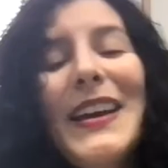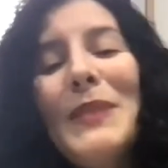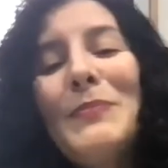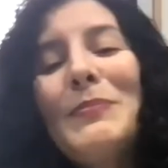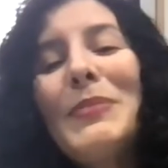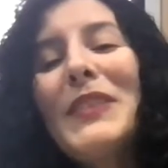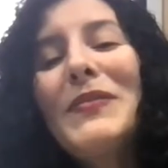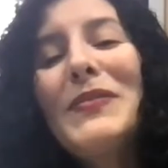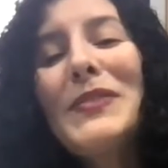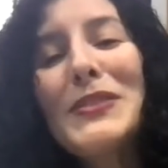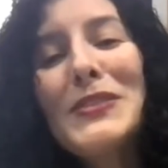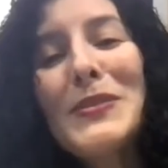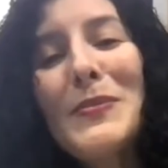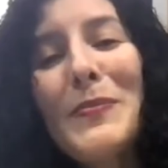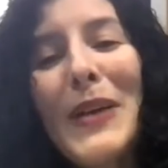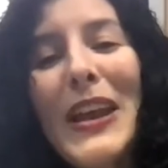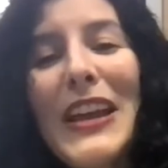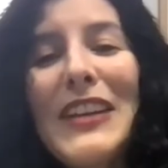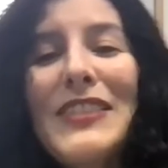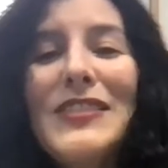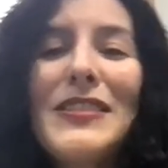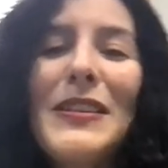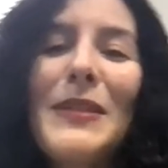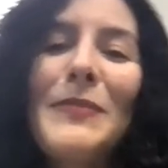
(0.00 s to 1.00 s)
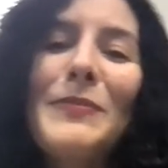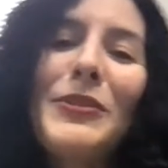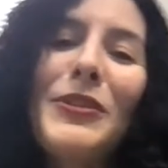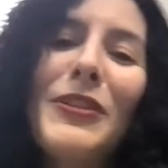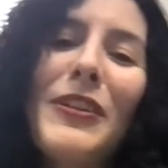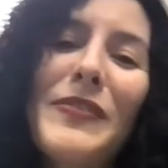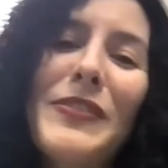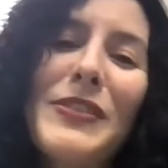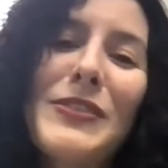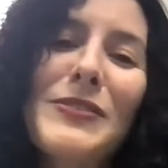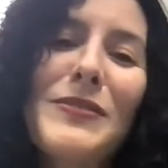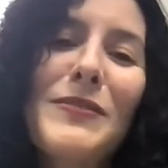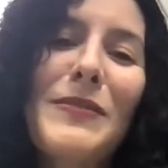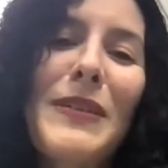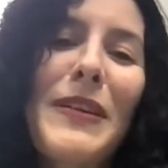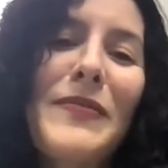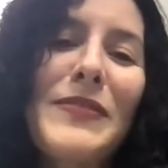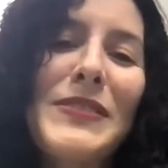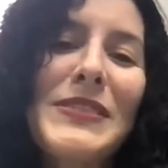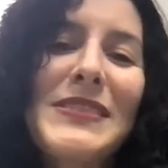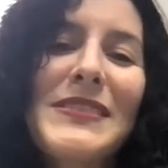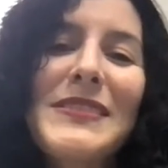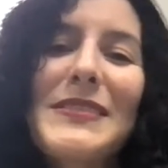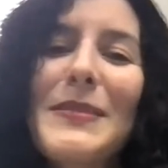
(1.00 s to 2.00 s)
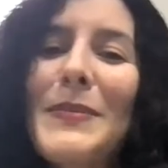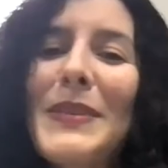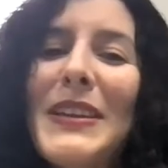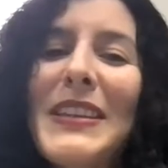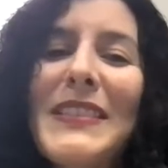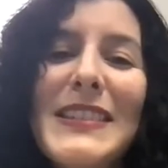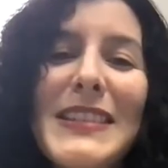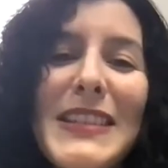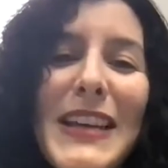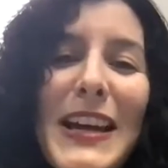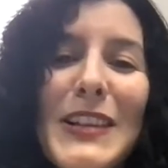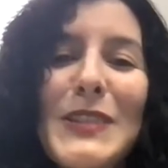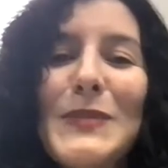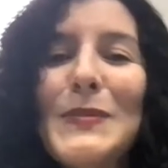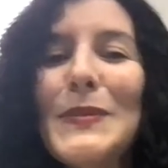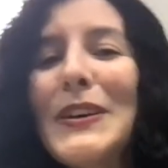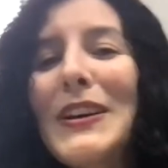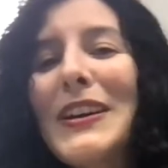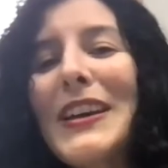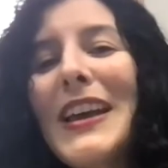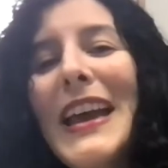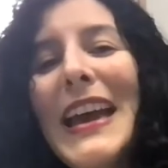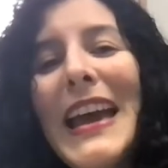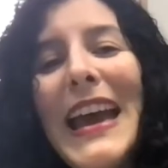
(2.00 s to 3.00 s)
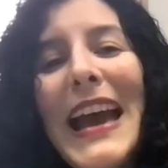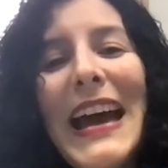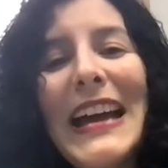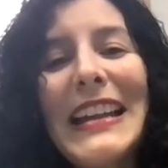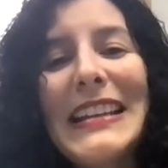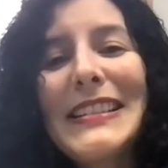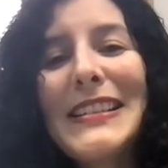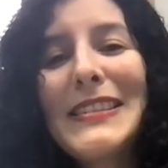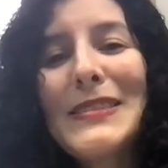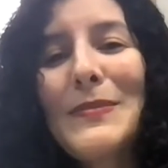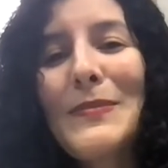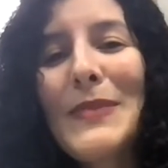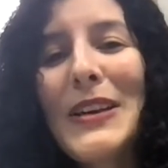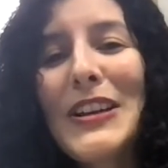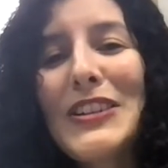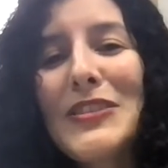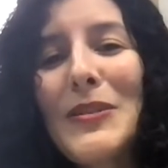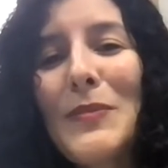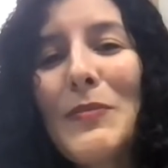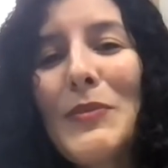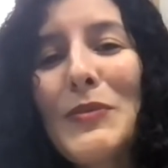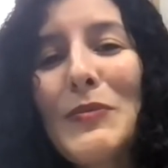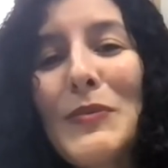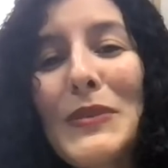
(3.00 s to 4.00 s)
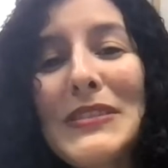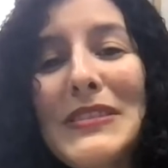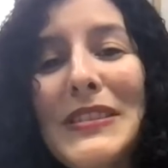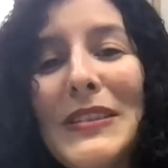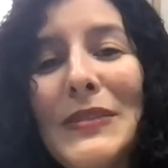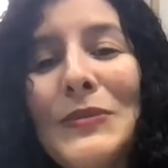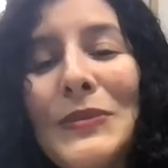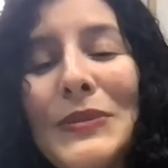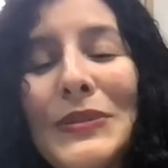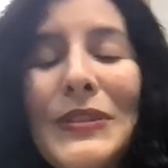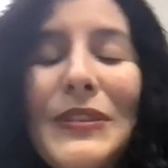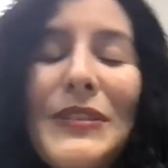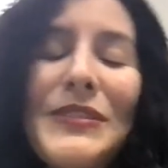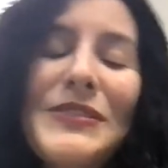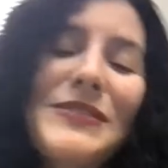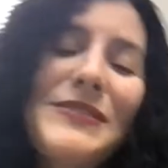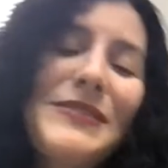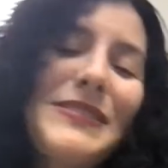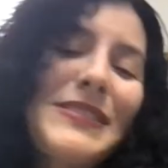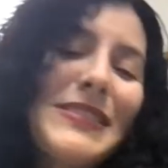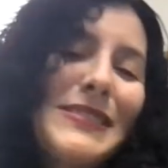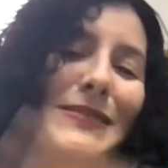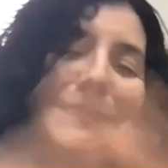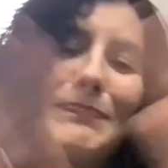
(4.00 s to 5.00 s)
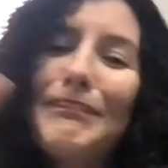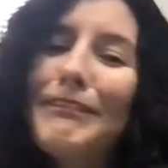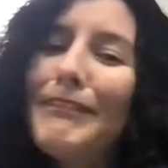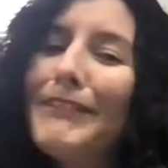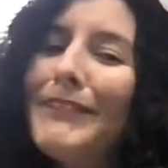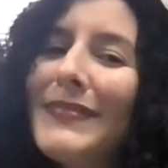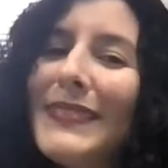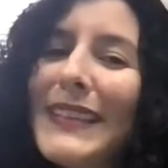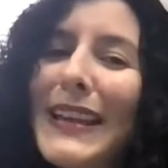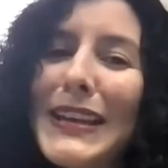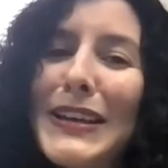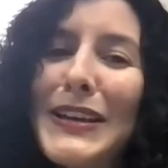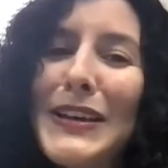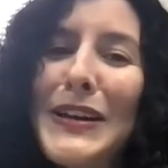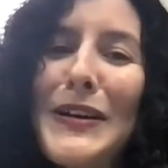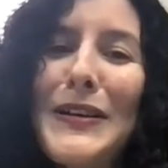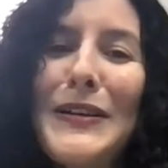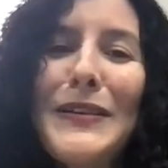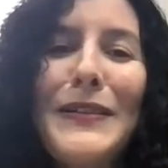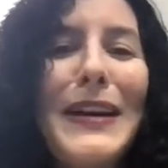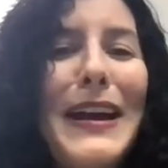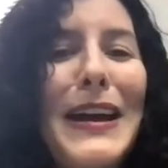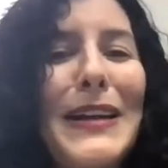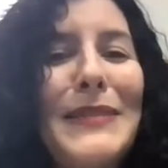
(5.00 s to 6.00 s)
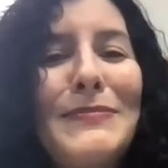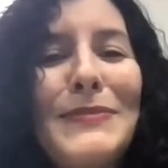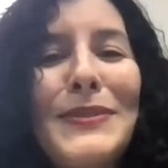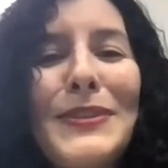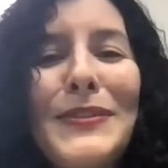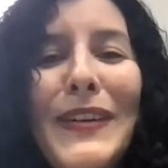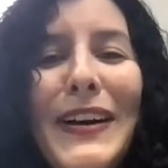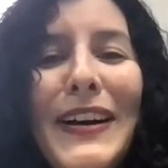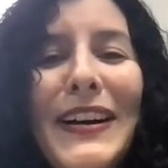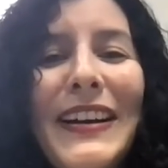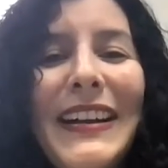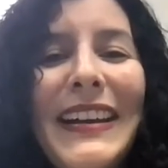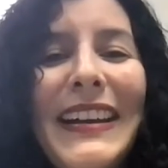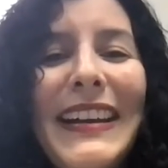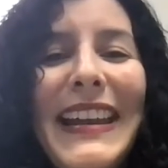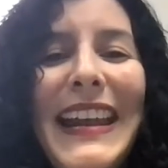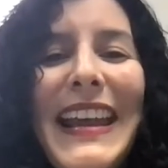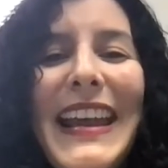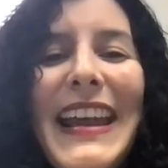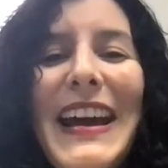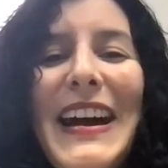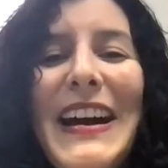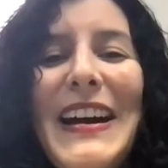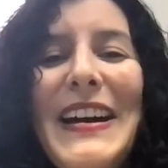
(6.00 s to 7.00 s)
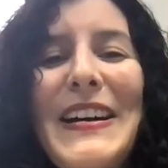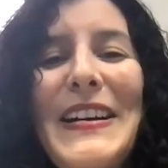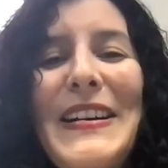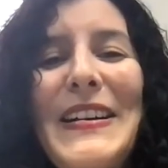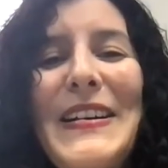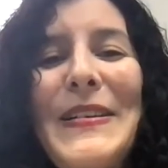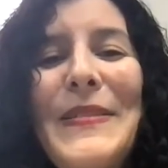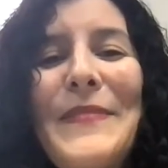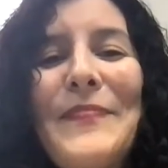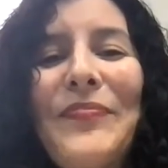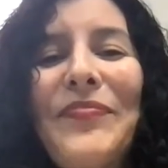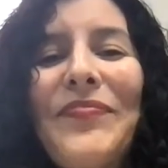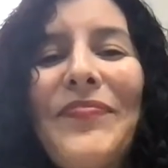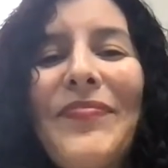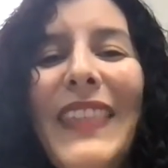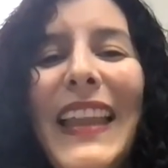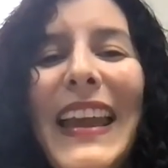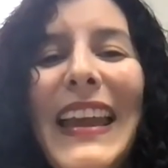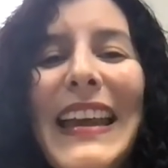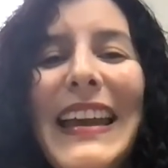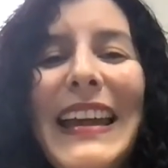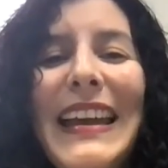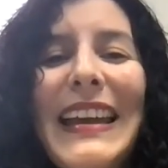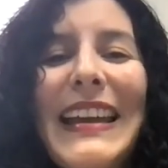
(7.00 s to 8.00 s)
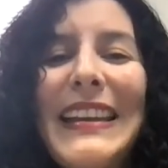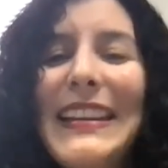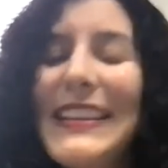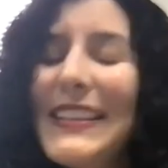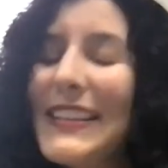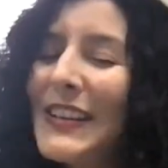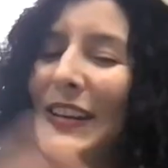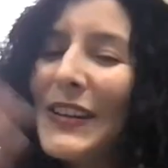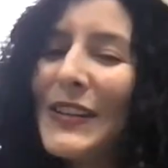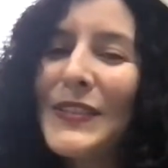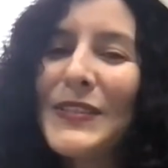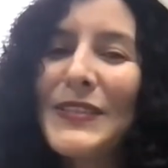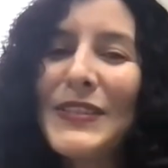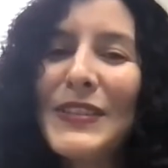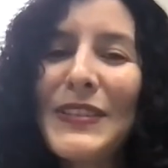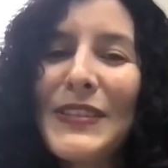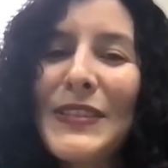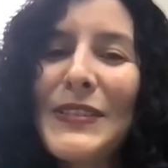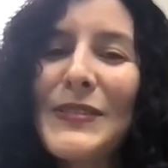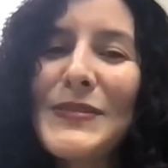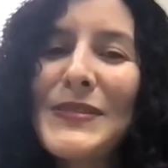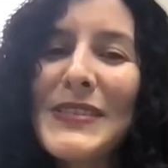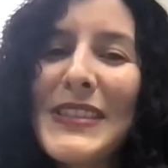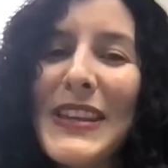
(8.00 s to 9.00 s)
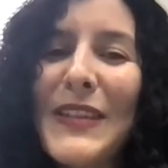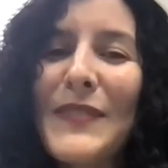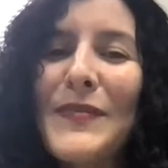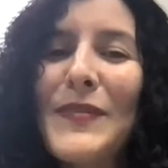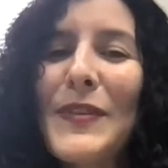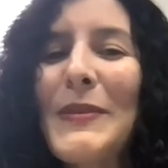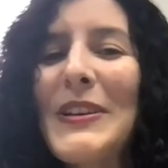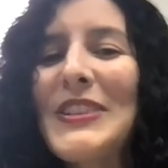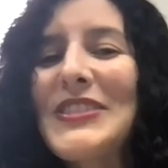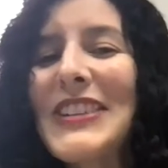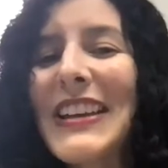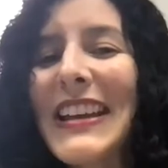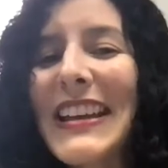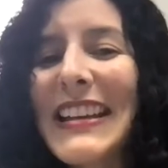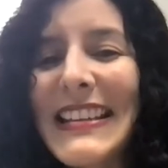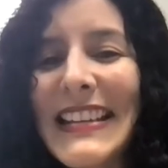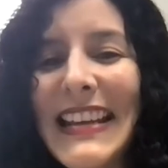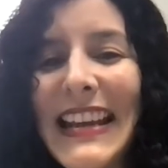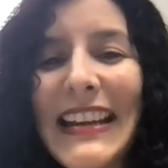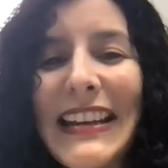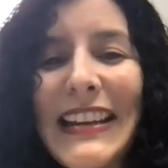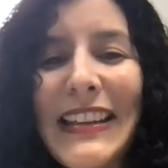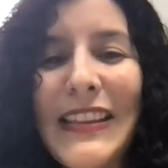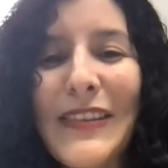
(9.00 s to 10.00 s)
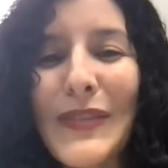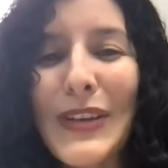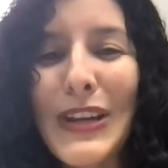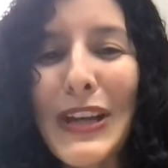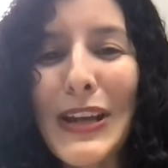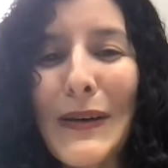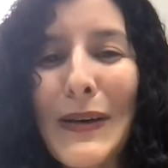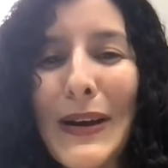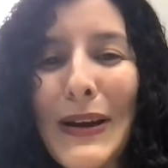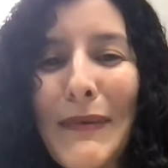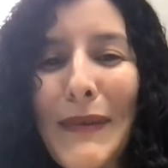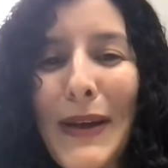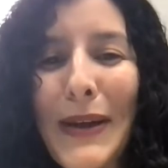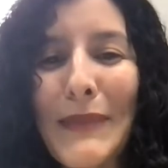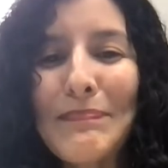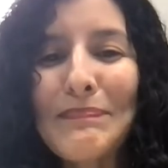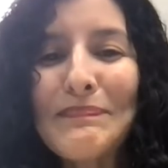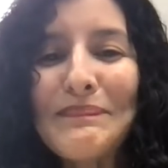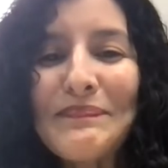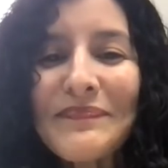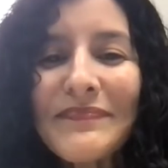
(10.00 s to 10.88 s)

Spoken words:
But if there's a page number or if there's a reference to something in the textbook and it doesn't match up with what's in Juntos, you just let it go and move on and, you know, use the information contained in the video anyway.